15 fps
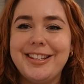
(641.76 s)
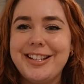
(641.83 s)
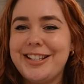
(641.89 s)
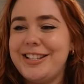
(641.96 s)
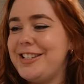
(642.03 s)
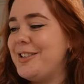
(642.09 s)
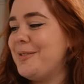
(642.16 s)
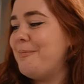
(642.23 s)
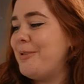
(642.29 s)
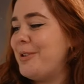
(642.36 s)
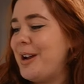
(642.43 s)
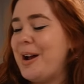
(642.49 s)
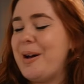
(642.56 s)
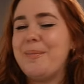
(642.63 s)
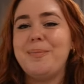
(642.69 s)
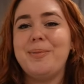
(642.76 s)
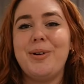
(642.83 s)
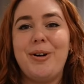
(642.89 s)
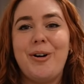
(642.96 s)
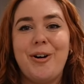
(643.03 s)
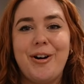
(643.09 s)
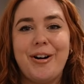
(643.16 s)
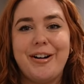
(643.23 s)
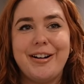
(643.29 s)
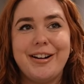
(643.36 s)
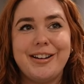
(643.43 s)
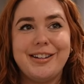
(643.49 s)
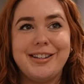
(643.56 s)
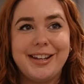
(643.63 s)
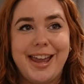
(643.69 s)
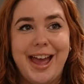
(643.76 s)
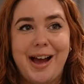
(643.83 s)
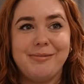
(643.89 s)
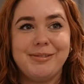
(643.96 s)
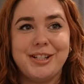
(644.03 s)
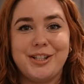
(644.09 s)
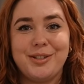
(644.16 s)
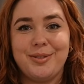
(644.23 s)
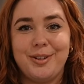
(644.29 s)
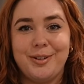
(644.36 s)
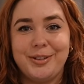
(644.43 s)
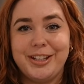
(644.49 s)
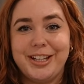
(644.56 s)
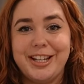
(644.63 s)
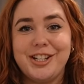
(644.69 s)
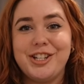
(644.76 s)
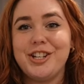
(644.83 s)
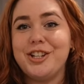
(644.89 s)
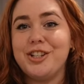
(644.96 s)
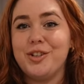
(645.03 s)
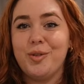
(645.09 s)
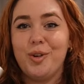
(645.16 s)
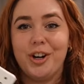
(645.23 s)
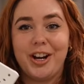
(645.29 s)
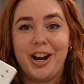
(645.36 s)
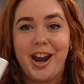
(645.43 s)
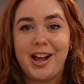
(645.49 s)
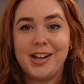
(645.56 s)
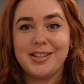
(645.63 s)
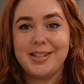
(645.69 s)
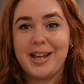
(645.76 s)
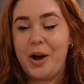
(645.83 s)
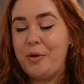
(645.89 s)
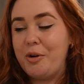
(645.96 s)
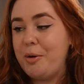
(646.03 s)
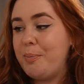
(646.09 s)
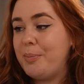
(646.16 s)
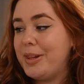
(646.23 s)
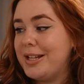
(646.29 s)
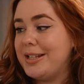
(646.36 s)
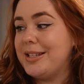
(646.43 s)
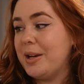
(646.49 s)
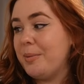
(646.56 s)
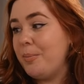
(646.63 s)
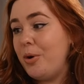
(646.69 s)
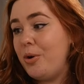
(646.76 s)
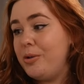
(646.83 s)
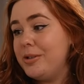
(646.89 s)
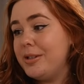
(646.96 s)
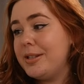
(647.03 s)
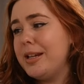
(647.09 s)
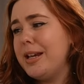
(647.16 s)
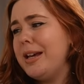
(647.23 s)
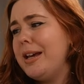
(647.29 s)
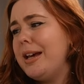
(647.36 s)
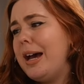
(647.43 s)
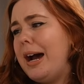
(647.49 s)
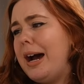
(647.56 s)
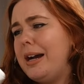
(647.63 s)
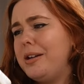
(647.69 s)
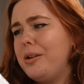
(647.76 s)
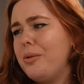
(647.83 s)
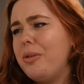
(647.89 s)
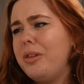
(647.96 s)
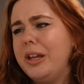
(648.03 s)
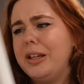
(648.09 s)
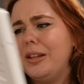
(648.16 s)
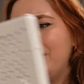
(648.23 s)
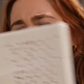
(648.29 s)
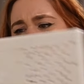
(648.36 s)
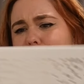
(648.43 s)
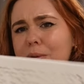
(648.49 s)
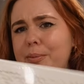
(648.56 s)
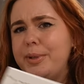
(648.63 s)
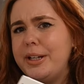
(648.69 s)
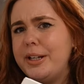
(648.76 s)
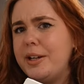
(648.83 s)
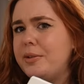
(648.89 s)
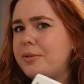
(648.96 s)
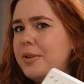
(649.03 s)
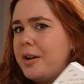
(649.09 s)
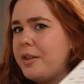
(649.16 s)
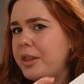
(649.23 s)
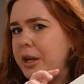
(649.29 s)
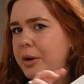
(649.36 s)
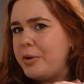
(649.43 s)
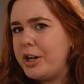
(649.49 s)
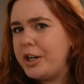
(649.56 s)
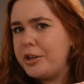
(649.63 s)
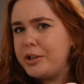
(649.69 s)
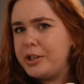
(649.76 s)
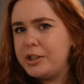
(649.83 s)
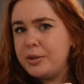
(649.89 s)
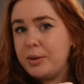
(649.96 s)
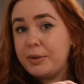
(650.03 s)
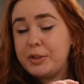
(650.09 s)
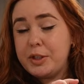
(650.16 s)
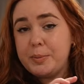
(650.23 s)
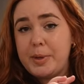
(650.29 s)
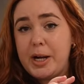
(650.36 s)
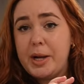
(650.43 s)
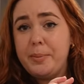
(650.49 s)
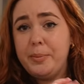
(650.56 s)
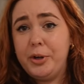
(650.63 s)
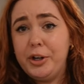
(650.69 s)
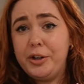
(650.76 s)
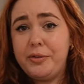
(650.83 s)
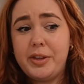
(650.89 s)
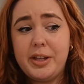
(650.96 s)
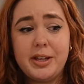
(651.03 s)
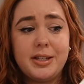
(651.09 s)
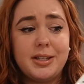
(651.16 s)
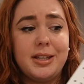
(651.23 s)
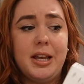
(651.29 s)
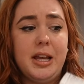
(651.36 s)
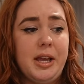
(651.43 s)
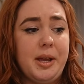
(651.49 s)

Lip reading: this to put up on the cabinets on the kitchen to organize our plates and bowls. I don't think this will be enough. I think we are going to have to buy more of this,